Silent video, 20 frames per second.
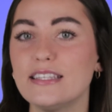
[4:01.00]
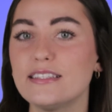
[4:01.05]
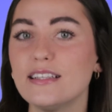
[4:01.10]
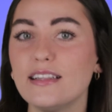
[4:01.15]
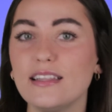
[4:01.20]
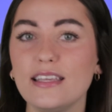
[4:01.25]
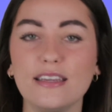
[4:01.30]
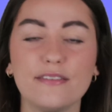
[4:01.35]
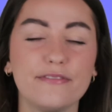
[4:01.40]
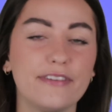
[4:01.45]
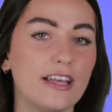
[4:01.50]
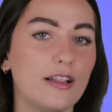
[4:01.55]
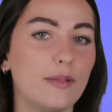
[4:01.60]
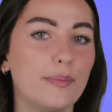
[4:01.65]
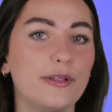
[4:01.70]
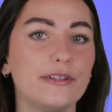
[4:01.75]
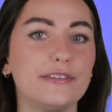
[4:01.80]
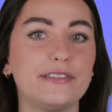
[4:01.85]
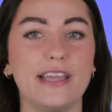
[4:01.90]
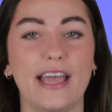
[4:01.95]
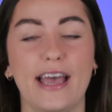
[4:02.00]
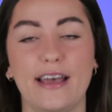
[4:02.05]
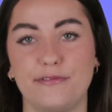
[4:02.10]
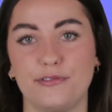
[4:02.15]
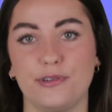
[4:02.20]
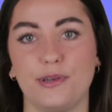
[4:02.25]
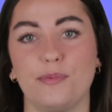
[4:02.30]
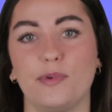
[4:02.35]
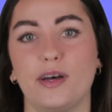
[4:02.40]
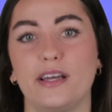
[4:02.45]
easily available to
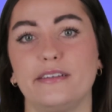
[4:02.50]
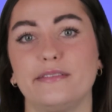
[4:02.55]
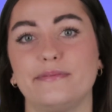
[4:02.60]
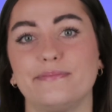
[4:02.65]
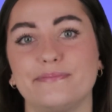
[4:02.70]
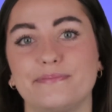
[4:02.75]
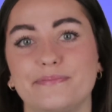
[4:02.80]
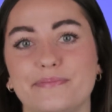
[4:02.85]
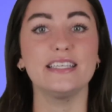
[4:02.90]
everyone.